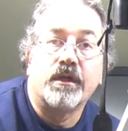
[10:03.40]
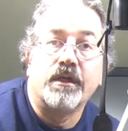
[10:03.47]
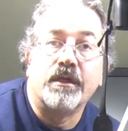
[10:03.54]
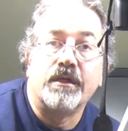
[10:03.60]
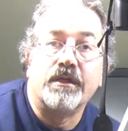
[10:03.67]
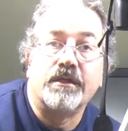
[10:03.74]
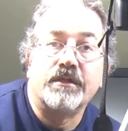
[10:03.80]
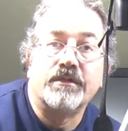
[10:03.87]

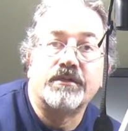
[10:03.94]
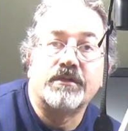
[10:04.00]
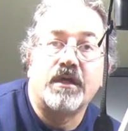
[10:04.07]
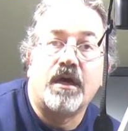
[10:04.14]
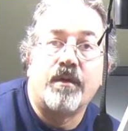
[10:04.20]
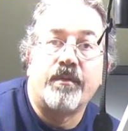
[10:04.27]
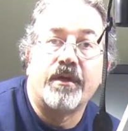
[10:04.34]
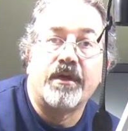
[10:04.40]
is
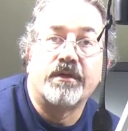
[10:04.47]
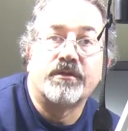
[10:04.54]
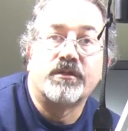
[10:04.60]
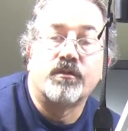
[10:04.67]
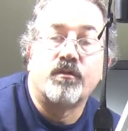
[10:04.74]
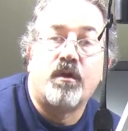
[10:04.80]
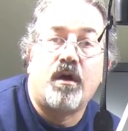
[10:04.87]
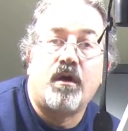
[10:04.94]
up against the
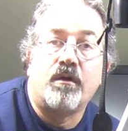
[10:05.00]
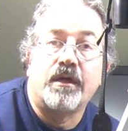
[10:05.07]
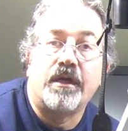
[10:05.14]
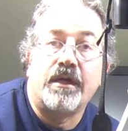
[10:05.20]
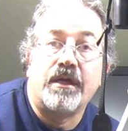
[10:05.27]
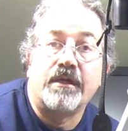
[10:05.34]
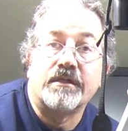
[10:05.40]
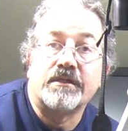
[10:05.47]
wall
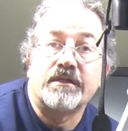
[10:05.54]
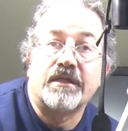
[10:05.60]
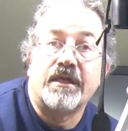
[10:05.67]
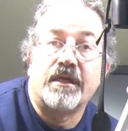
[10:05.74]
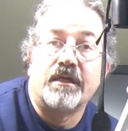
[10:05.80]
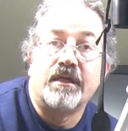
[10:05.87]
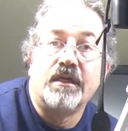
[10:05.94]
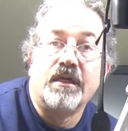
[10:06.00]
and at a
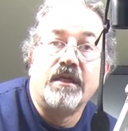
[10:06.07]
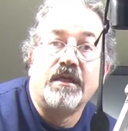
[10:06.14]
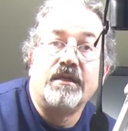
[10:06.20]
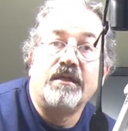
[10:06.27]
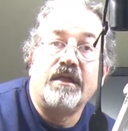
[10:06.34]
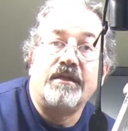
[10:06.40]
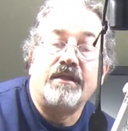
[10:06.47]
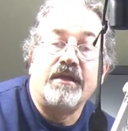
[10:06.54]
slant,
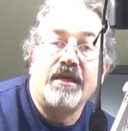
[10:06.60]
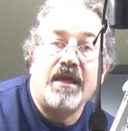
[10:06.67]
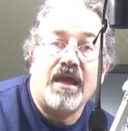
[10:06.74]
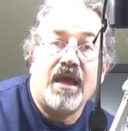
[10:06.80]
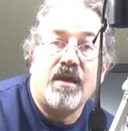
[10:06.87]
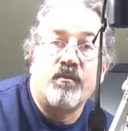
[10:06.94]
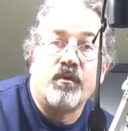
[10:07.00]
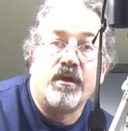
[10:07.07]
that the
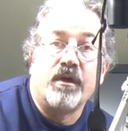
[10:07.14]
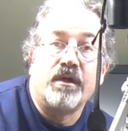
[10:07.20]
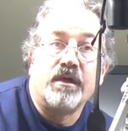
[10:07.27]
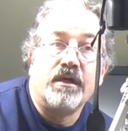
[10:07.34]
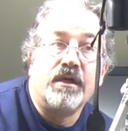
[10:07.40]
camera